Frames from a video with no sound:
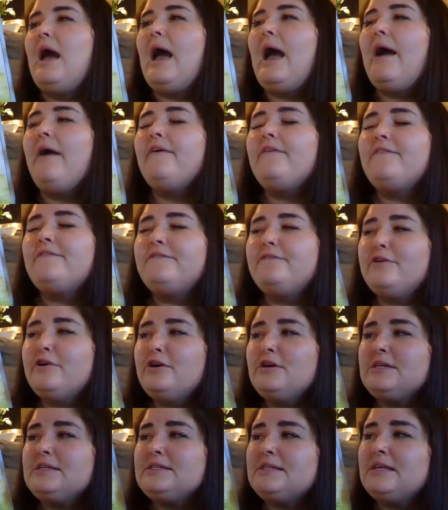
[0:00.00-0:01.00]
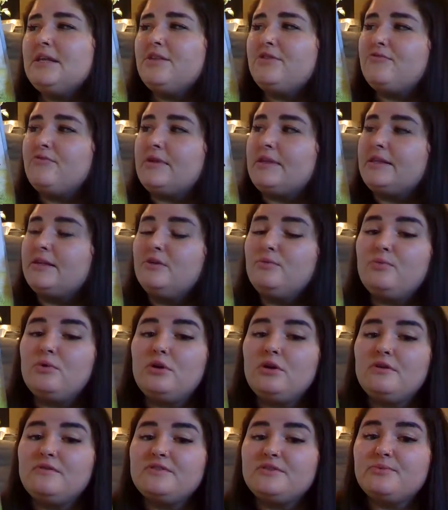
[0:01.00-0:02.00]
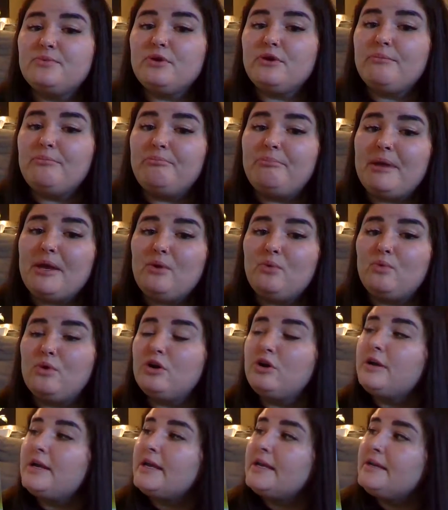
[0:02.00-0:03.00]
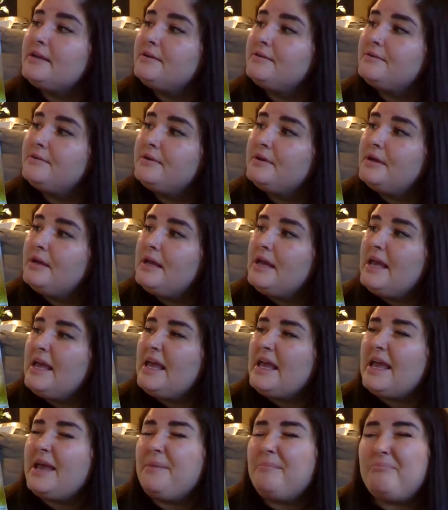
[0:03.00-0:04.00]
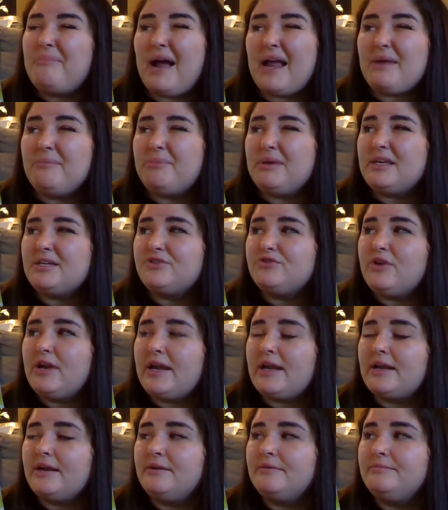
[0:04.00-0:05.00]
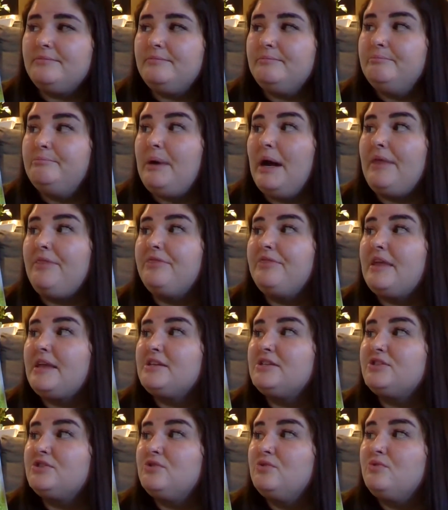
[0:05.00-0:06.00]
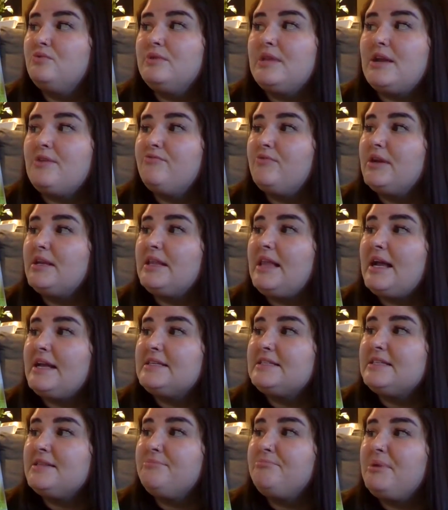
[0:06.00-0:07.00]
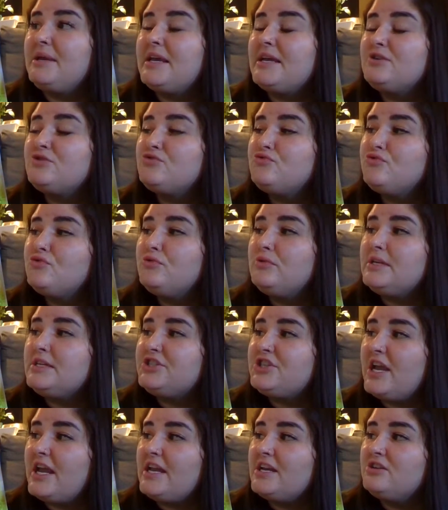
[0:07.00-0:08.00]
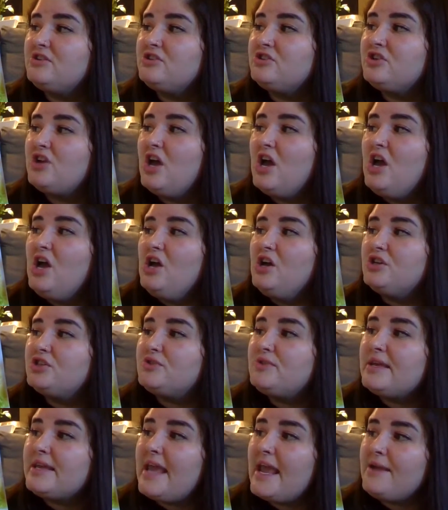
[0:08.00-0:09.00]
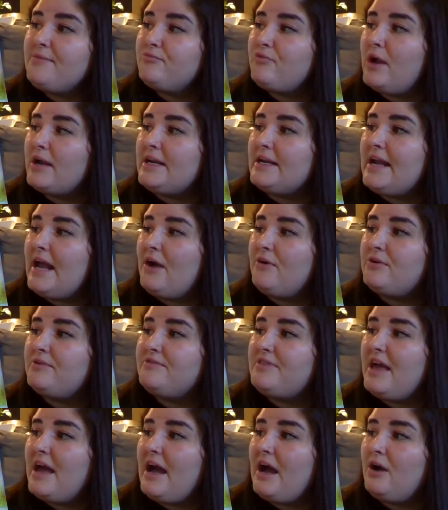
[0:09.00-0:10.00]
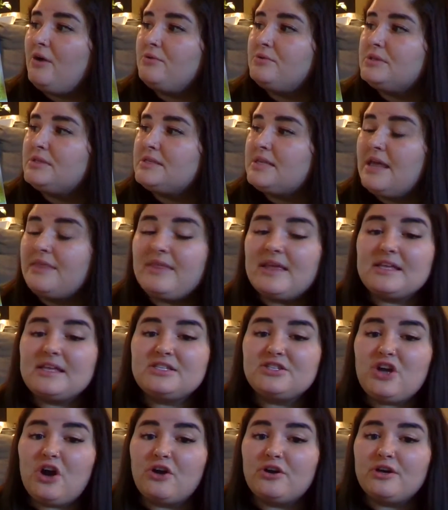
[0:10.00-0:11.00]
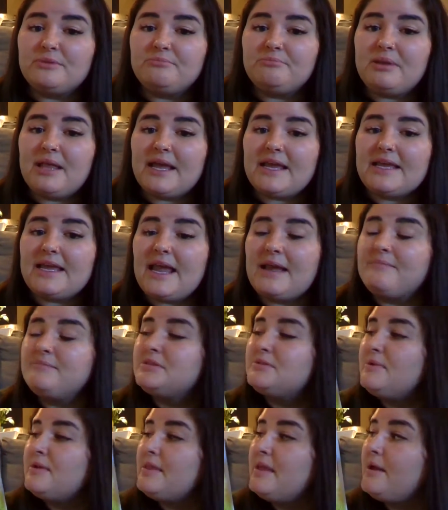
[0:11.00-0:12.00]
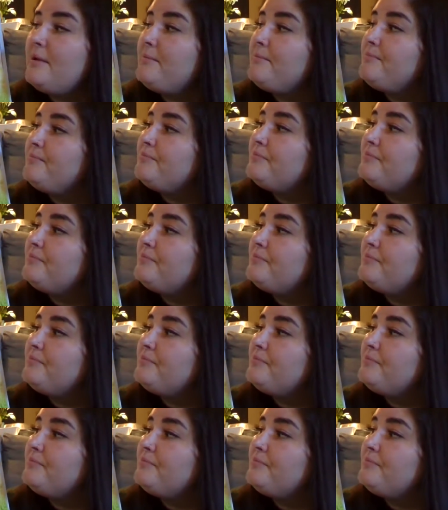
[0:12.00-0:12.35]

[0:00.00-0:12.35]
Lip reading: At first, the three little wolves were a bit worried. It might be a trick, but soon they realized that the pig had truly changed. So they came running out of the house, and they started playing games with him.